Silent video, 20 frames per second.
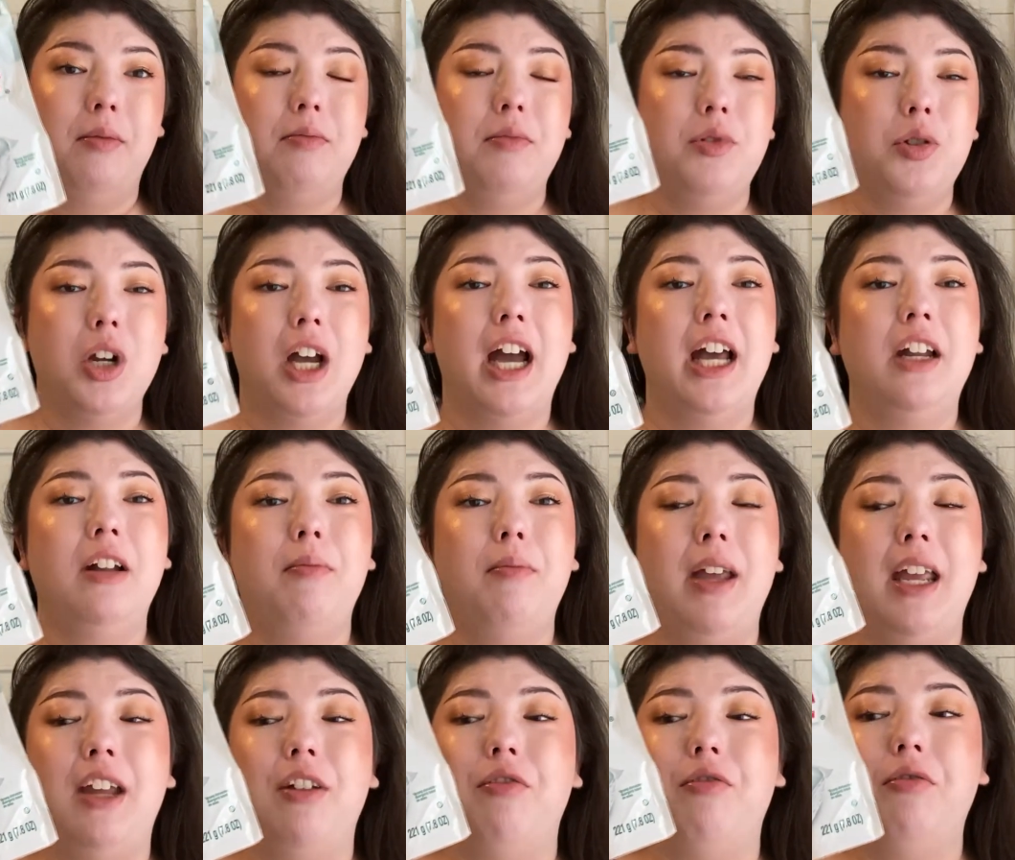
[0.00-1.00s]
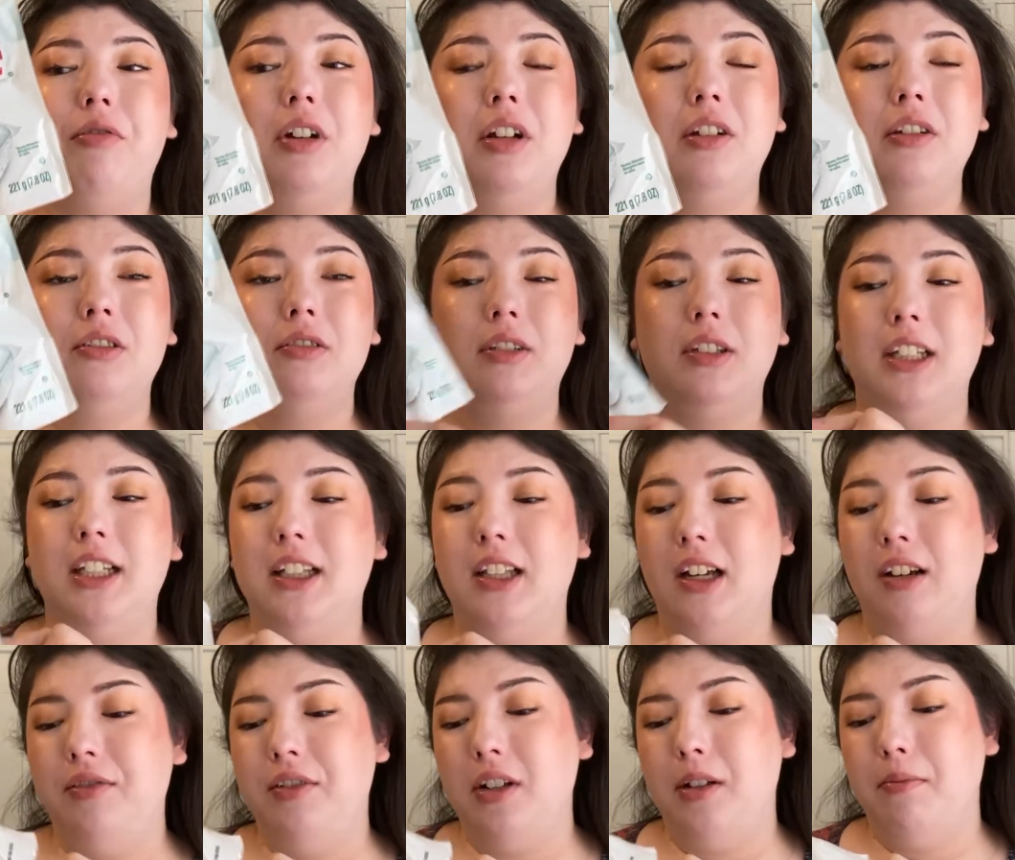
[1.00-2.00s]
Tried them and really, really
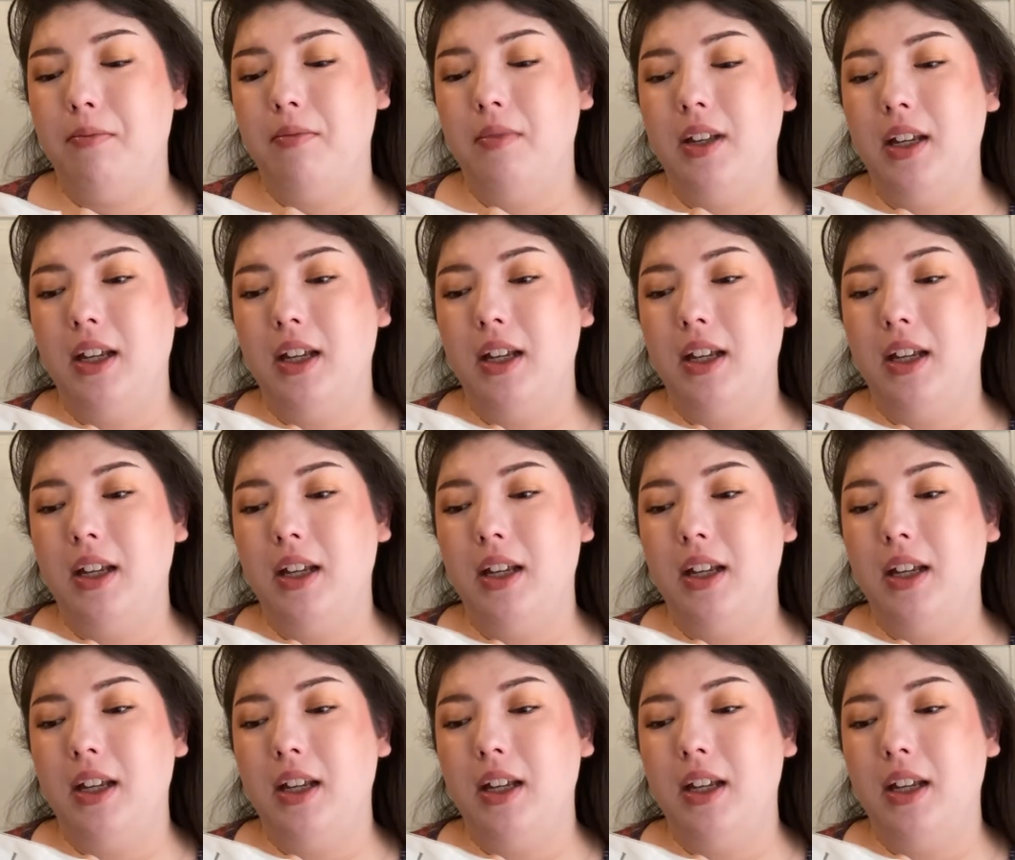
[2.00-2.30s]
loved them.